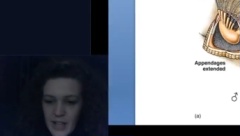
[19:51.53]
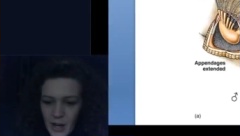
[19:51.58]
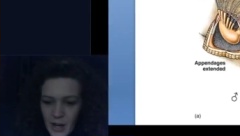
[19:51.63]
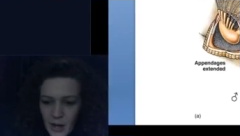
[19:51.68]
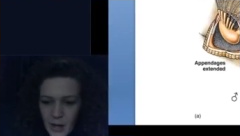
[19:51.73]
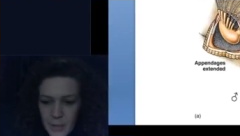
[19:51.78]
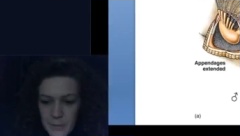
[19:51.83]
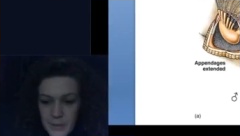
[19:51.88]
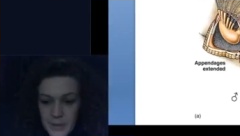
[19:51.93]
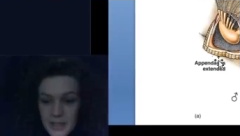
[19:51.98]

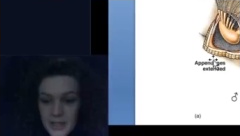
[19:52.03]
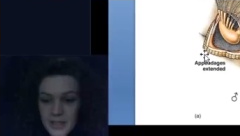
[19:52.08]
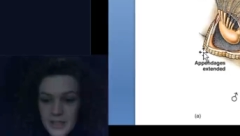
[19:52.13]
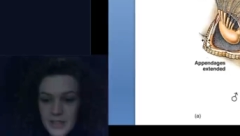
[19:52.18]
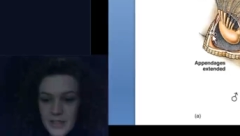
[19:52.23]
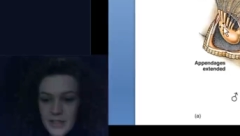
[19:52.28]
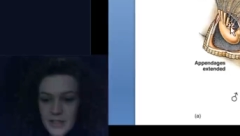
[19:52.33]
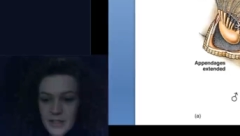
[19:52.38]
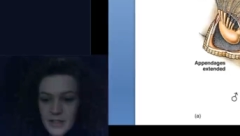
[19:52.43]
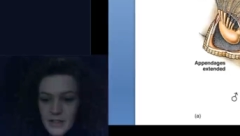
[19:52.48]

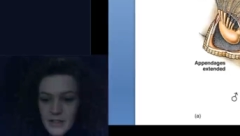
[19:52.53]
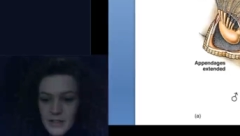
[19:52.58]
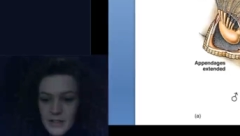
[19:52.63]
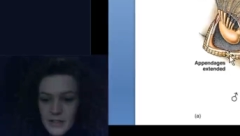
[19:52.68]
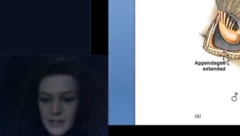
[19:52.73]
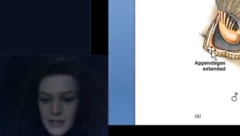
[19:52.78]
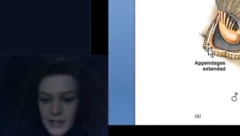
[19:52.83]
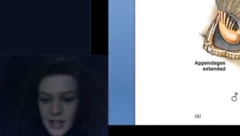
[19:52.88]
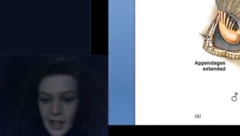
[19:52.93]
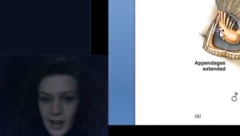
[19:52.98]
carapace
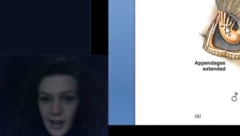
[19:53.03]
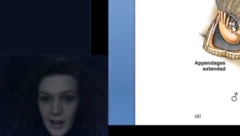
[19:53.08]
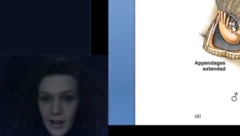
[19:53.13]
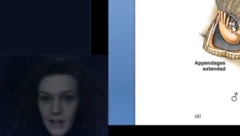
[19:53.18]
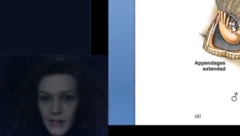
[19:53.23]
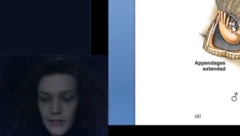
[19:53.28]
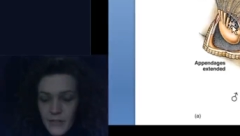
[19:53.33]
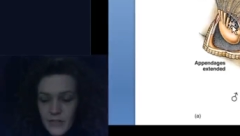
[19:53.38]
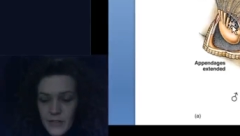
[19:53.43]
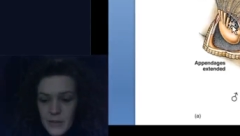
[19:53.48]

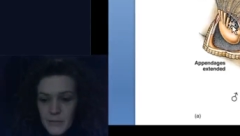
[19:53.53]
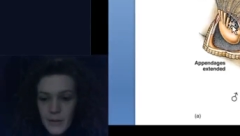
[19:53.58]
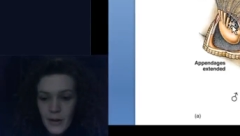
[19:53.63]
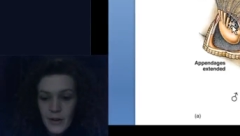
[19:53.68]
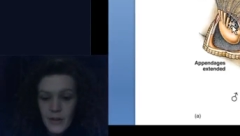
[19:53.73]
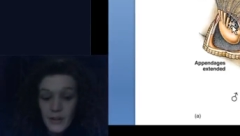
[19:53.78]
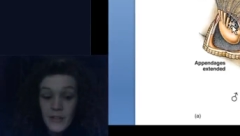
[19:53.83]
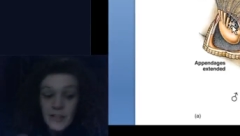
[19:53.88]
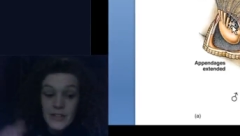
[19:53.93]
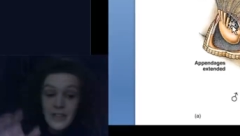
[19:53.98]
there for the
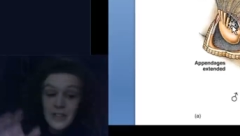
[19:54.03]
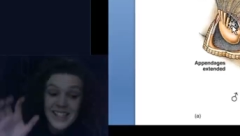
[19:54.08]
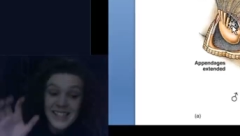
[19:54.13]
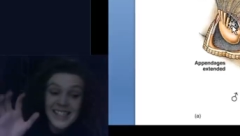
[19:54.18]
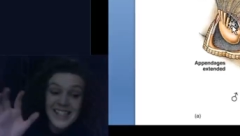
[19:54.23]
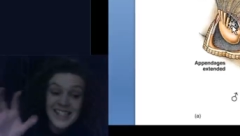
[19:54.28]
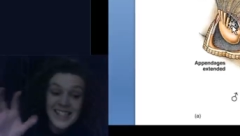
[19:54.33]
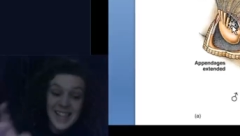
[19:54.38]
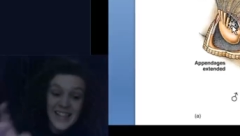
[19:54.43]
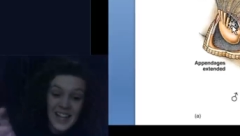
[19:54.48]
barnacle it's going
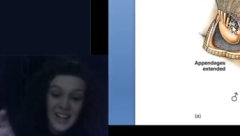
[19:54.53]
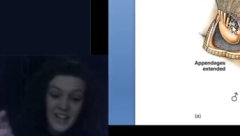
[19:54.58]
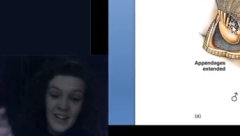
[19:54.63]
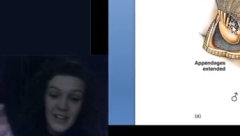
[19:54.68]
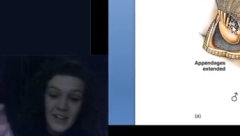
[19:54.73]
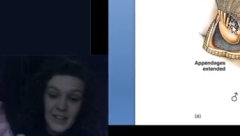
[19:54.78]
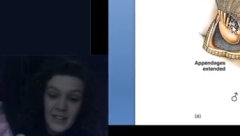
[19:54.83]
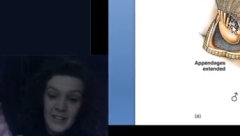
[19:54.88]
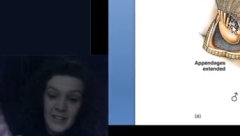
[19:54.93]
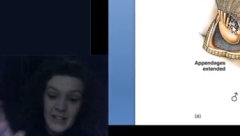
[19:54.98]
to stay
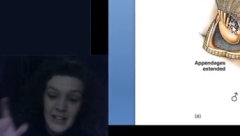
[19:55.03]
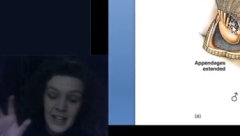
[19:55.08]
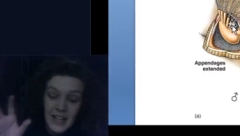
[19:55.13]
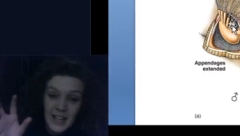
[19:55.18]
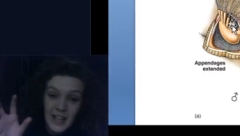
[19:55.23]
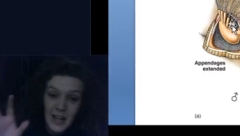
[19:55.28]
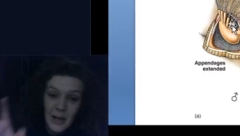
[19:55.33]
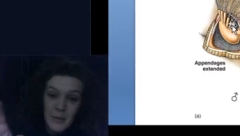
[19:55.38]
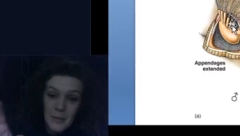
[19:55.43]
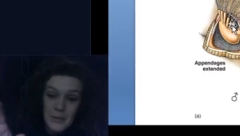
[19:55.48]
there
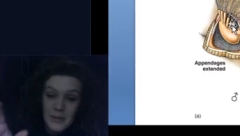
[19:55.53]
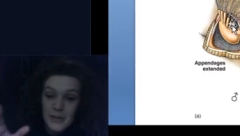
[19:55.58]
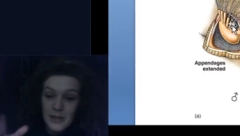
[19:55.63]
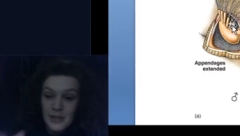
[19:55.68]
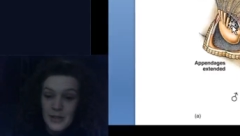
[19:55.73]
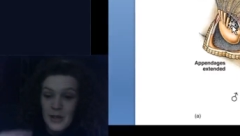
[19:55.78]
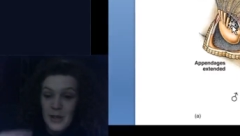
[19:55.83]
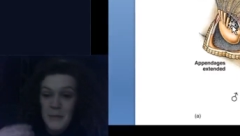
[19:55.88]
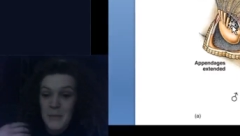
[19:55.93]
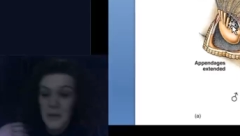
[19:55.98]
that carapace
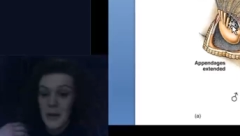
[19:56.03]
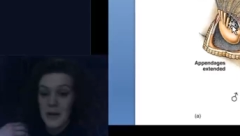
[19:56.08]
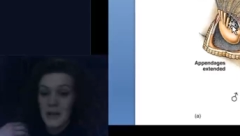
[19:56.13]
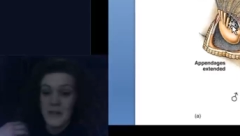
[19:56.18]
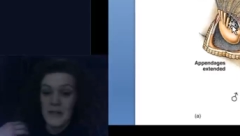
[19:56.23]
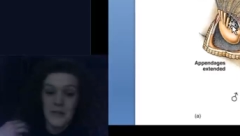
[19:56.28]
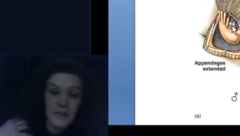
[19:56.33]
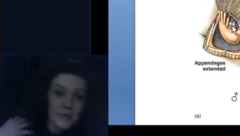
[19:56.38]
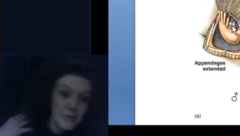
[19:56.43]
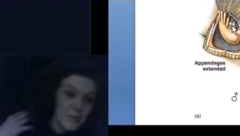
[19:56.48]
is not part
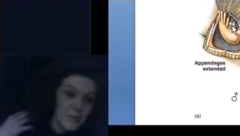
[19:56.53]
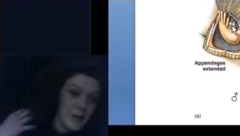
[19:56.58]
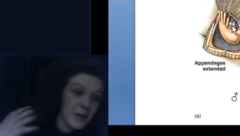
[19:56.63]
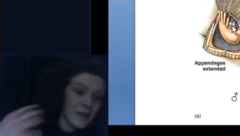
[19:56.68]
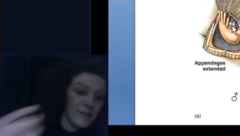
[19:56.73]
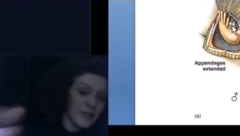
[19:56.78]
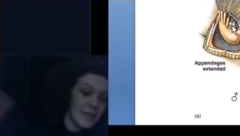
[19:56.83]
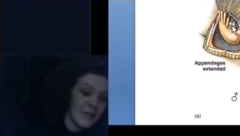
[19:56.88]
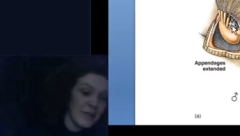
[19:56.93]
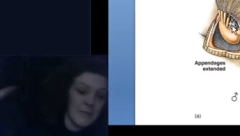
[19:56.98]
of
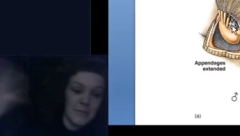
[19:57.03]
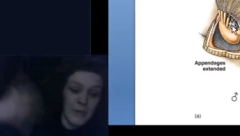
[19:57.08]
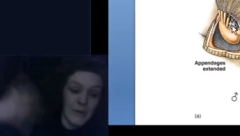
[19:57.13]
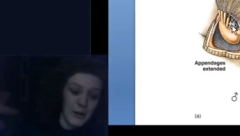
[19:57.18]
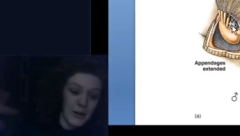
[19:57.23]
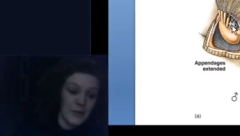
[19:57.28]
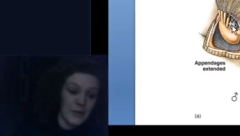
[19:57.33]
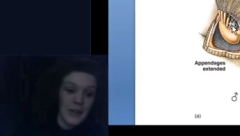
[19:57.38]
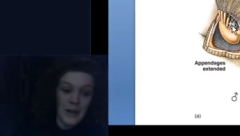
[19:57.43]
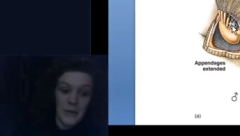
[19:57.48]
part of the
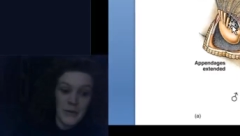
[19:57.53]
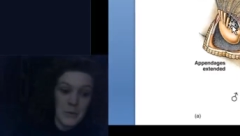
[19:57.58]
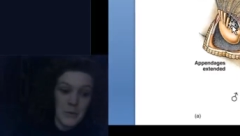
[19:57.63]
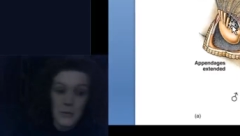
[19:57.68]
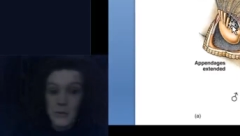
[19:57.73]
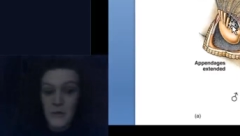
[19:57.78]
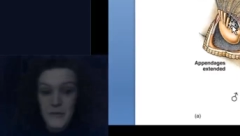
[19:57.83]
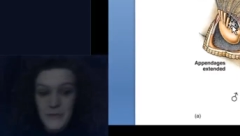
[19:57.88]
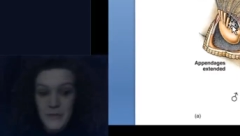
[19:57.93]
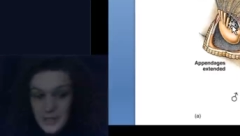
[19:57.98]
barnacle that will
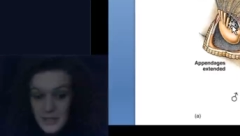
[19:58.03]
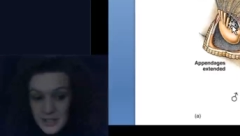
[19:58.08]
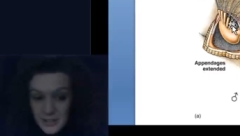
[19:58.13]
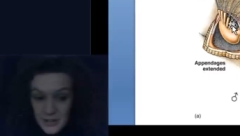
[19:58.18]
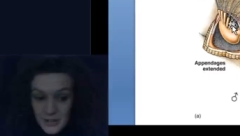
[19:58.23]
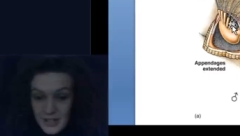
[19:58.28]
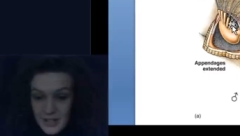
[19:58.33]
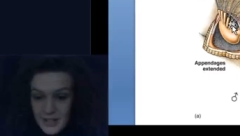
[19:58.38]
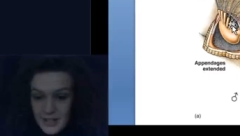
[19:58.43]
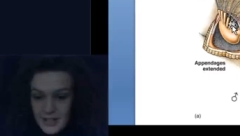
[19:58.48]
move because
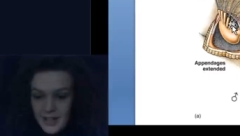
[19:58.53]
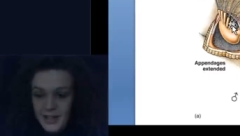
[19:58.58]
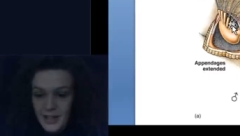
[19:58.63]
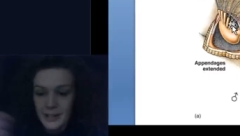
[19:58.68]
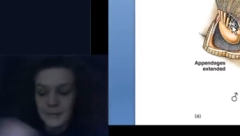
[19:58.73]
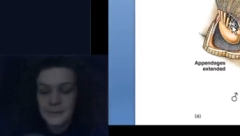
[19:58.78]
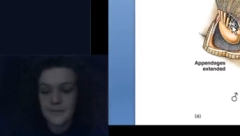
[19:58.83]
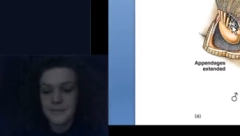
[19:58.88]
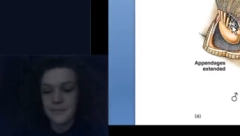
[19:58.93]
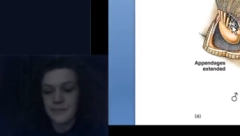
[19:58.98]
they're
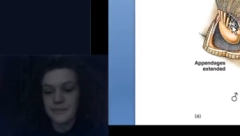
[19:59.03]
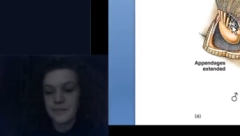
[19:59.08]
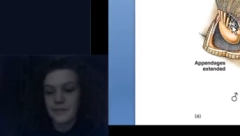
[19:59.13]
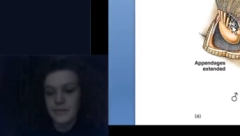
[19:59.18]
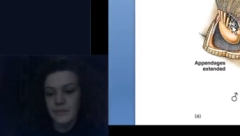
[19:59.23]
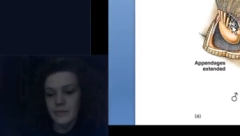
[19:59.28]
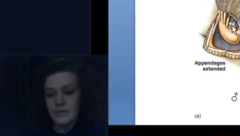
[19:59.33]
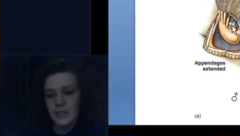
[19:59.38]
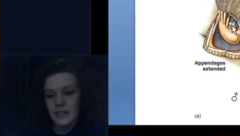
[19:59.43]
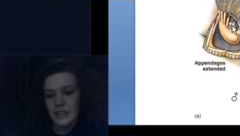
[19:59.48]
sessile
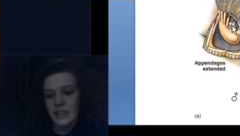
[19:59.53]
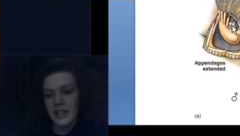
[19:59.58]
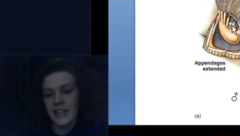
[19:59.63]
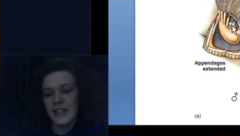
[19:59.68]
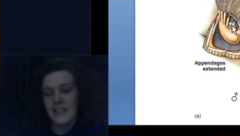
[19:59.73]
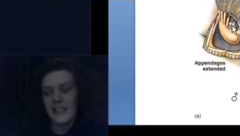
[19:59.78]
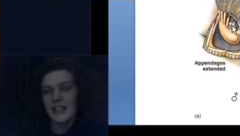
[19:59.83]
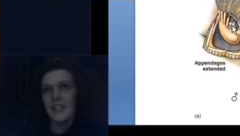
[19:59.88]
and